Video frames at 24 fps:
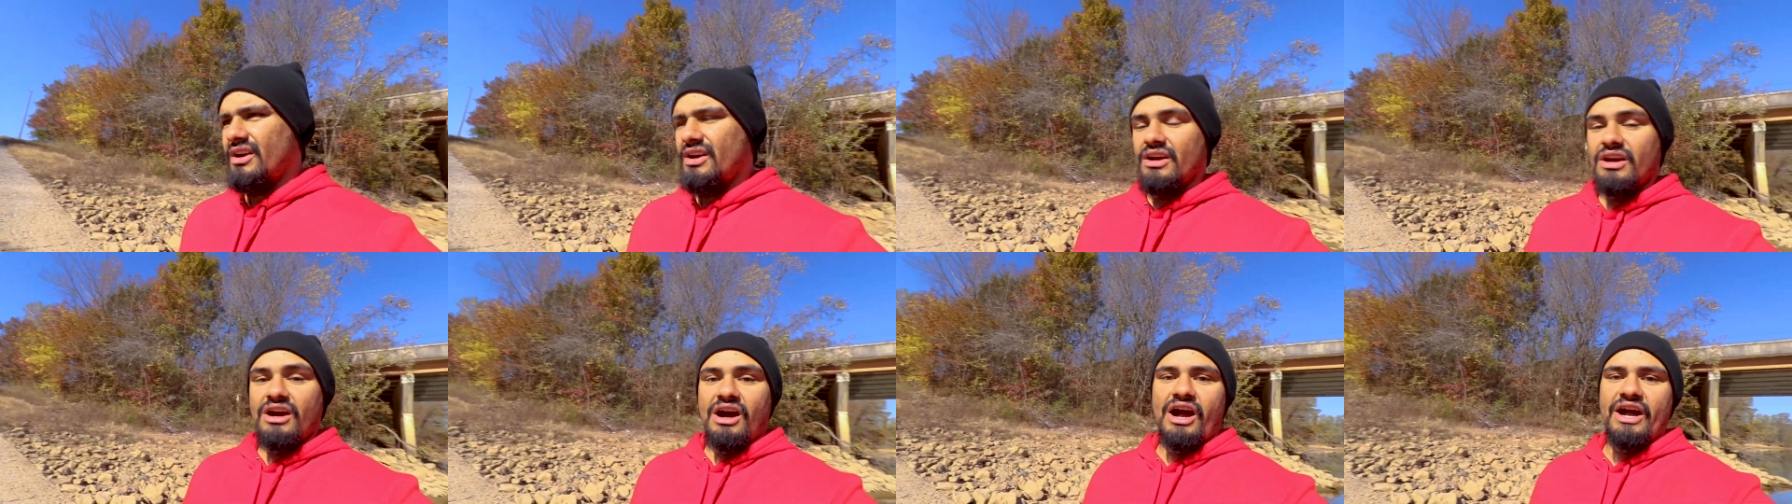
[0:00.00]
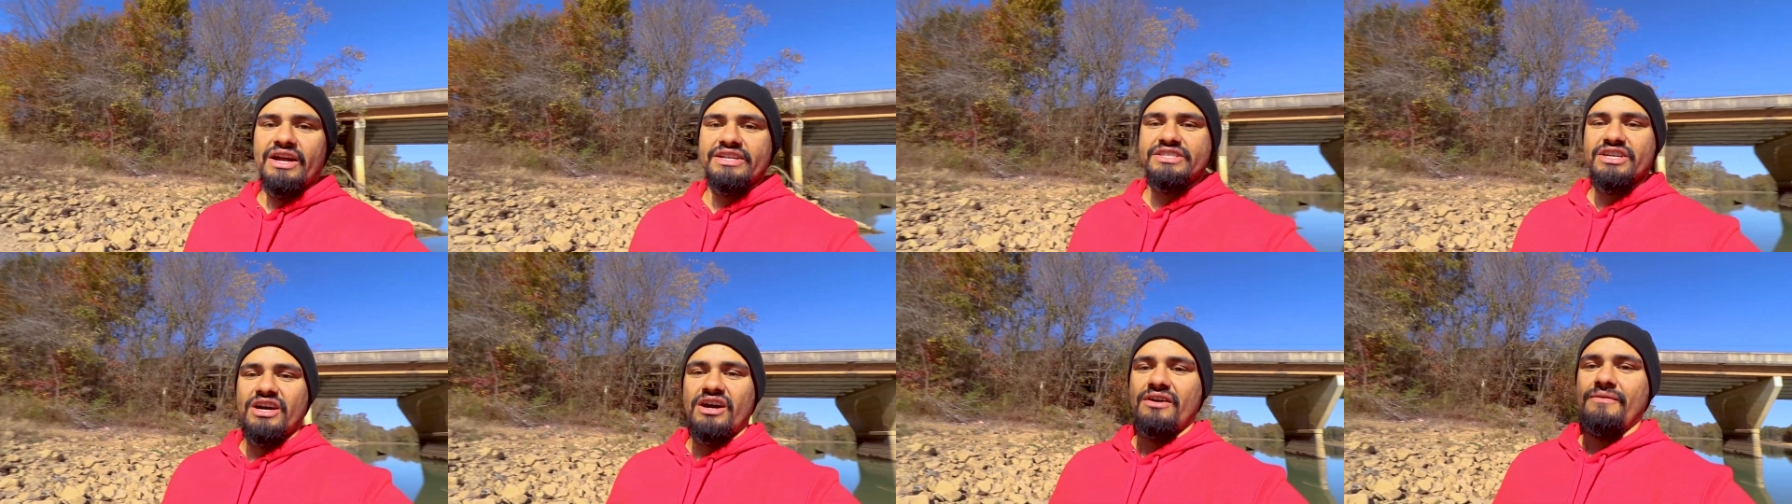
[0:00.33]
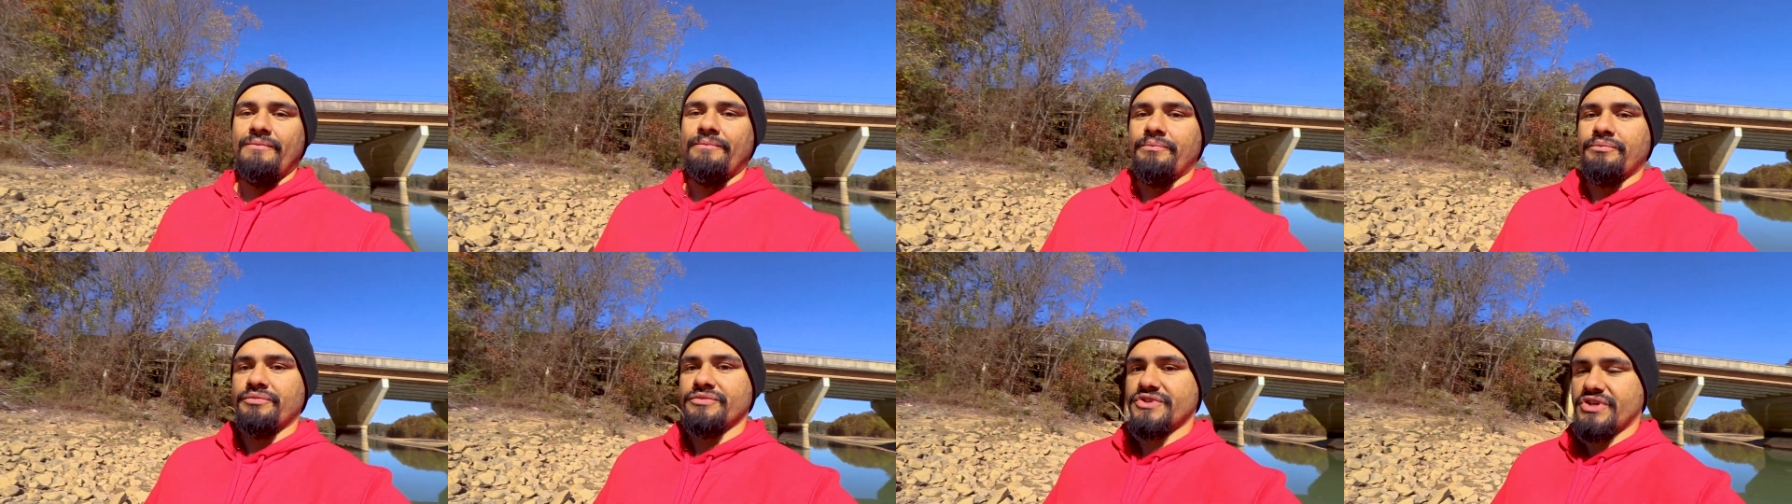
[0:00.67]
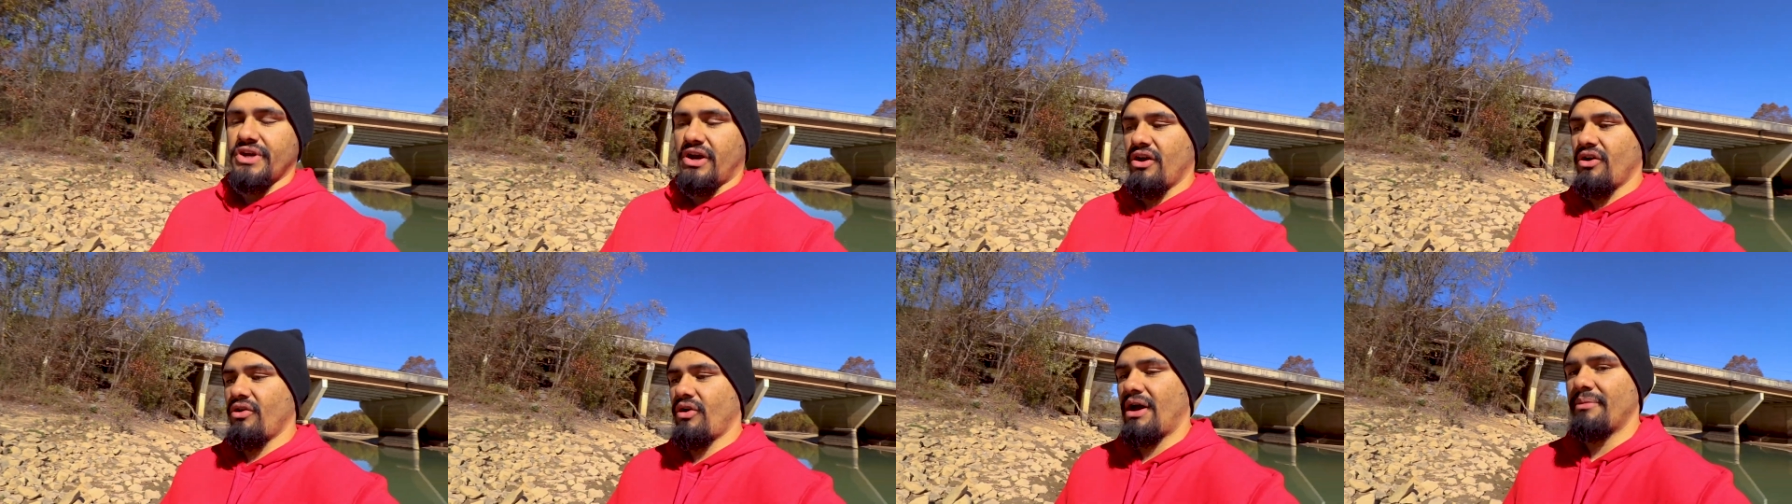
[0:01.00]
Alright y'all,
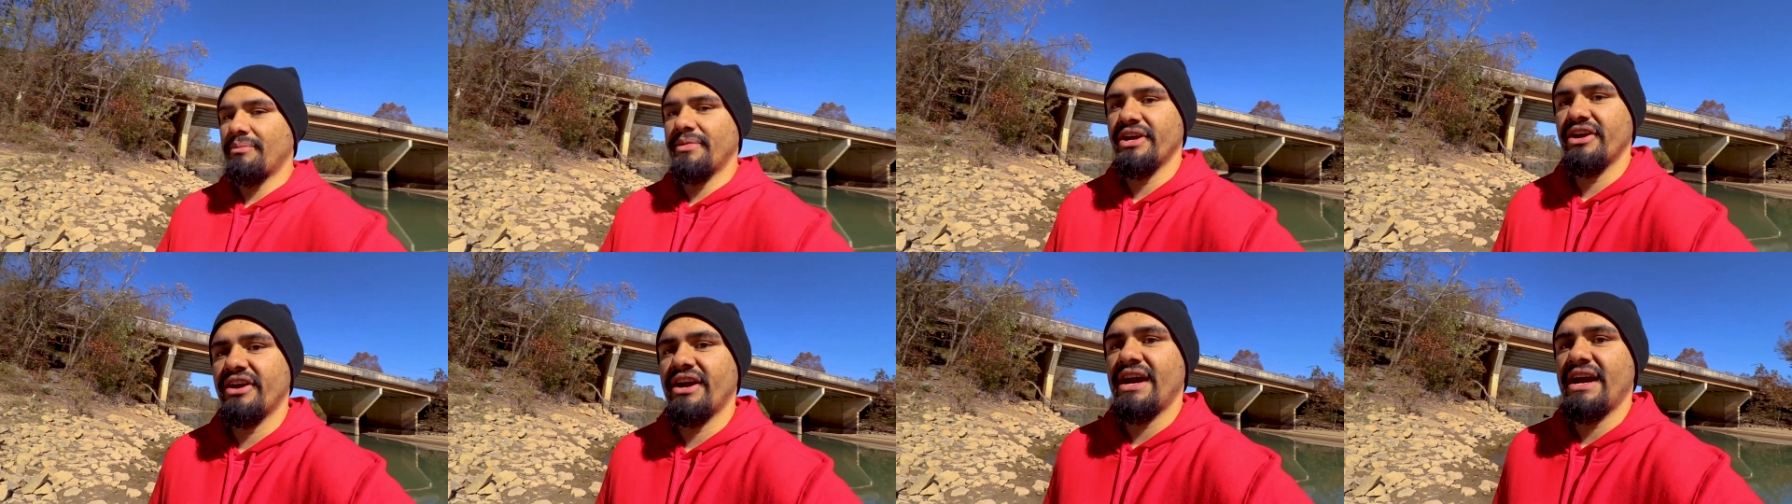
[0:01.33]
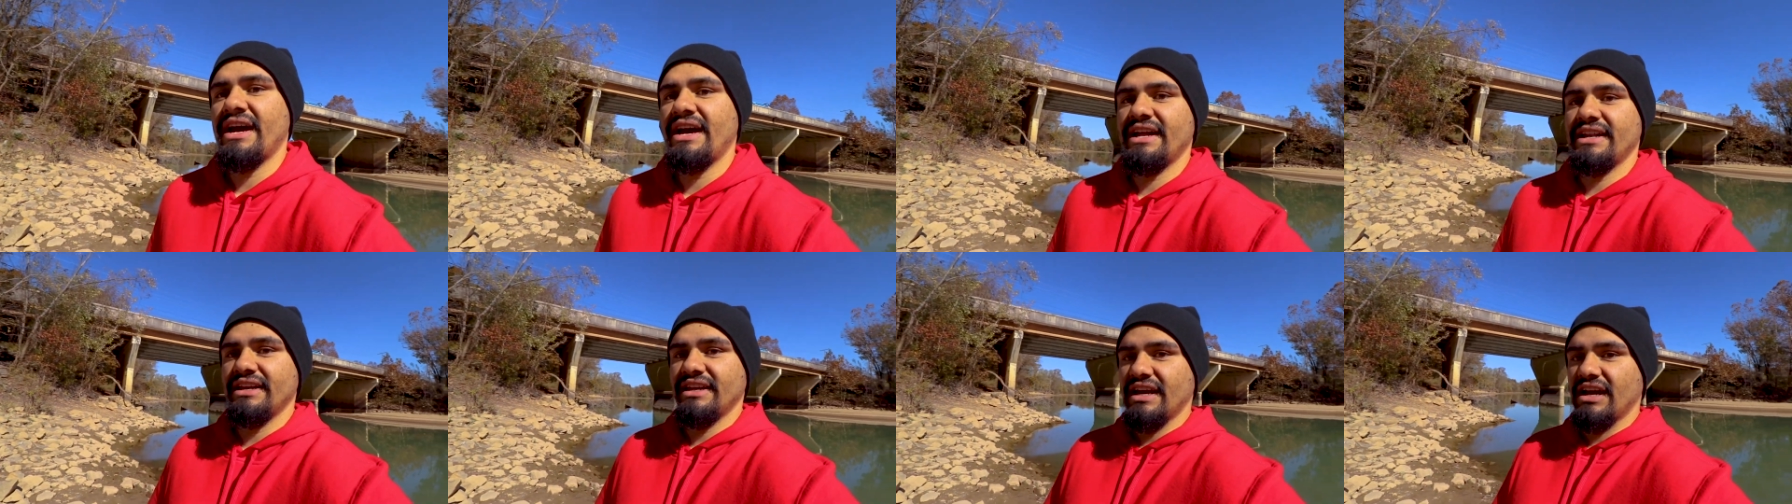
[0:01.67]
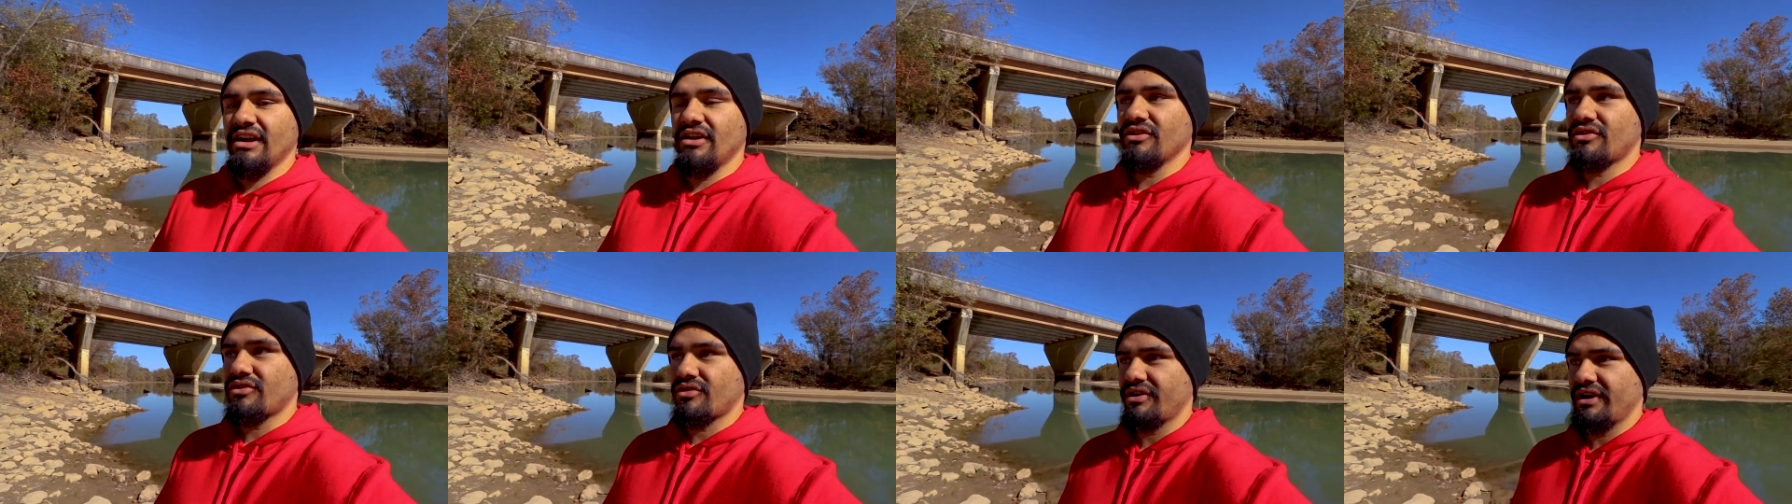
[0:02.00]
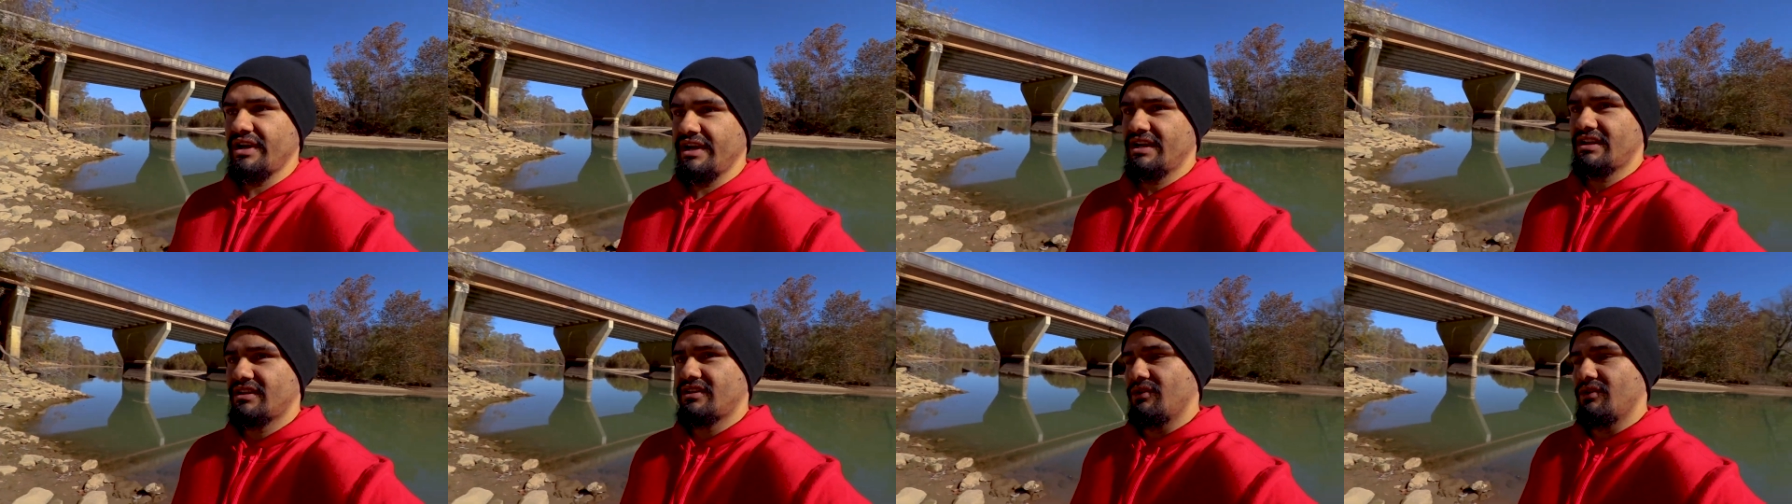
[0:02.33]
so I'm here at Yellow Creek.